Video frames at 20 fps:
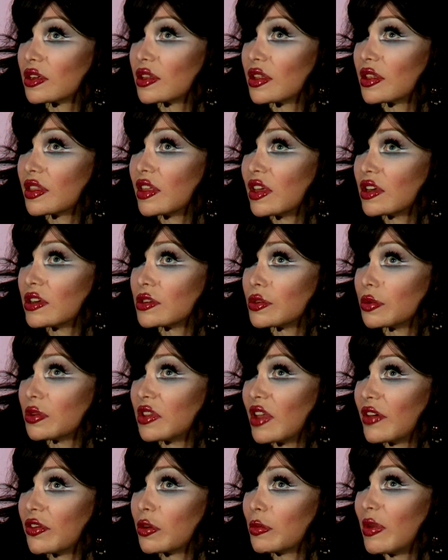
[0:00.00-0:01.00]
things will
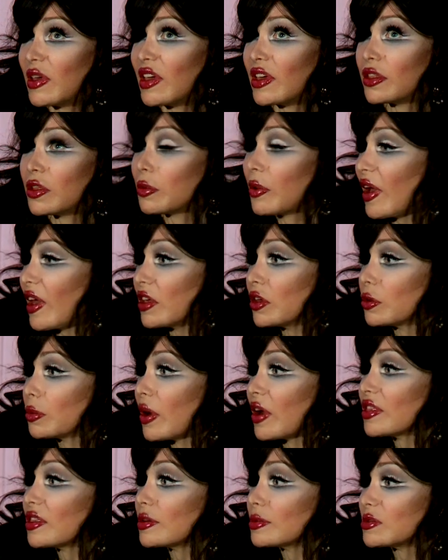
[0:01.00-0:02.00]
never be the way you
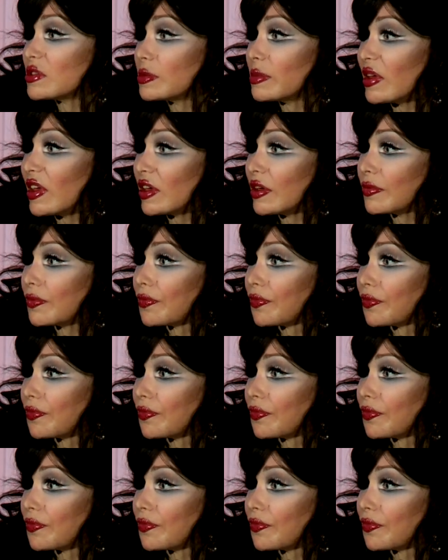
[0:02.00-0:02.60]
want them to be.